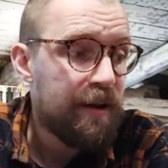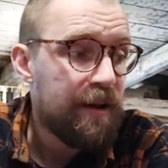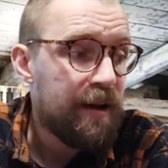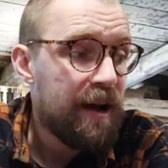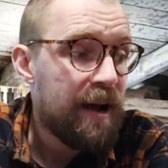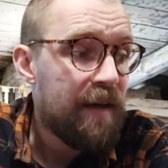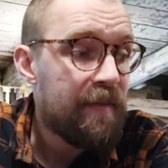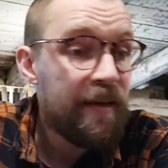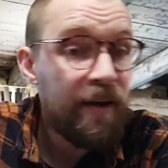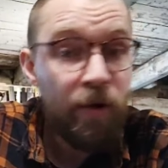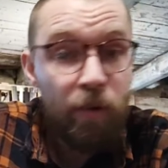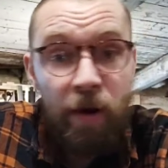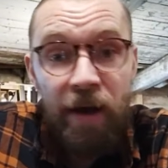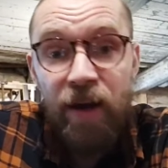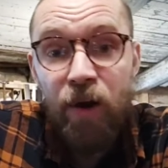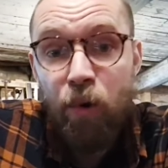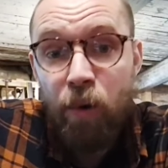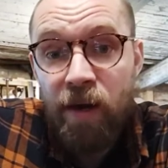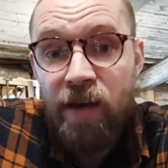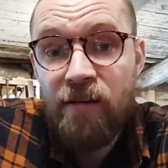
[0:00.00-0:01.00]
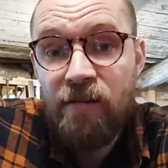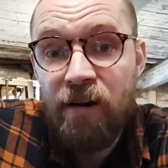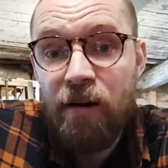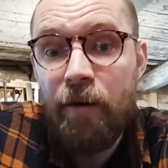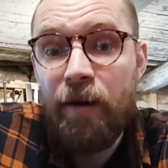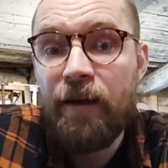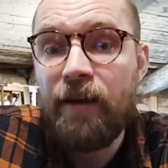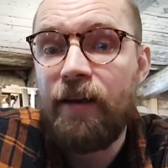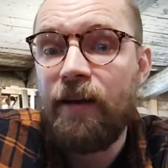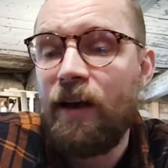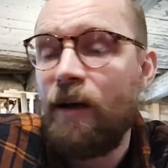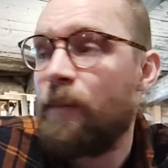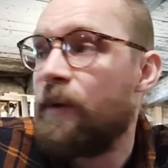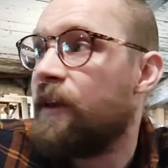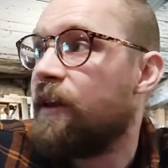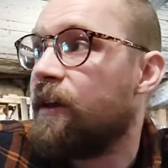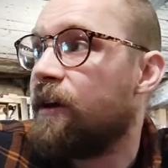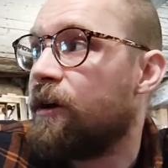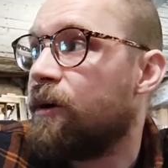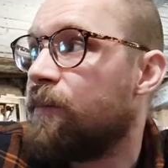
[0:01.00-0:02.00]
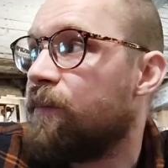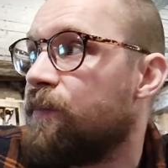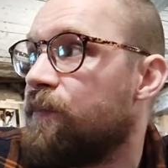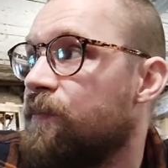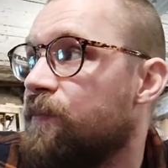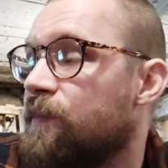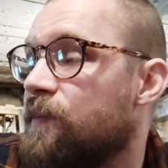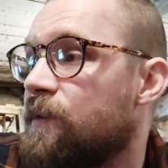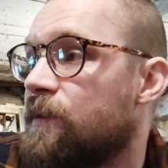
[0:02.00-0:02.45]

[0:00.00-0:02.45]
And they're quite quick growing. I mean,